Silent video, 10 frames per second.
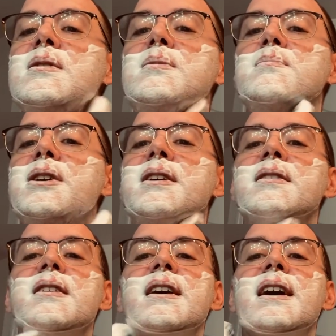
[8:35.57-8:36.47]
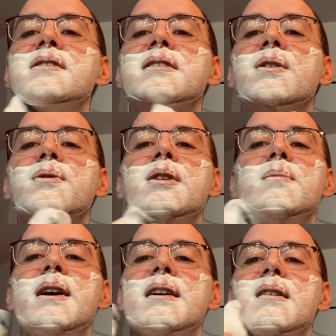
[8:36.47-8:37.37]
but they actually only
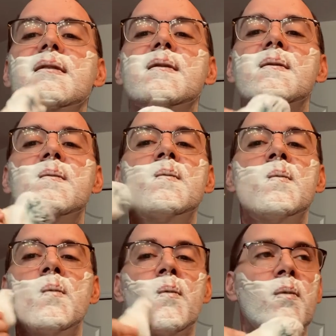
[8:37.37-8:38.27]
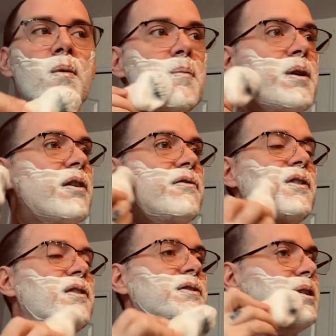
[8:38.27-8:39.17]
make about
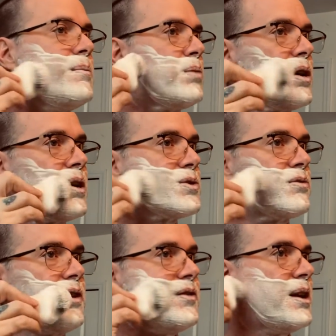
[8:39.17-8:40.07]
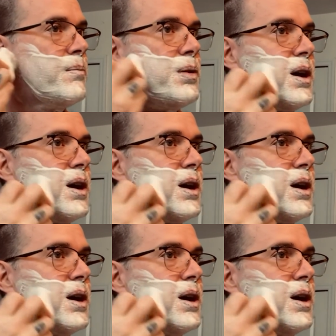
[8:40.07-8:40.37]
15 bars or 15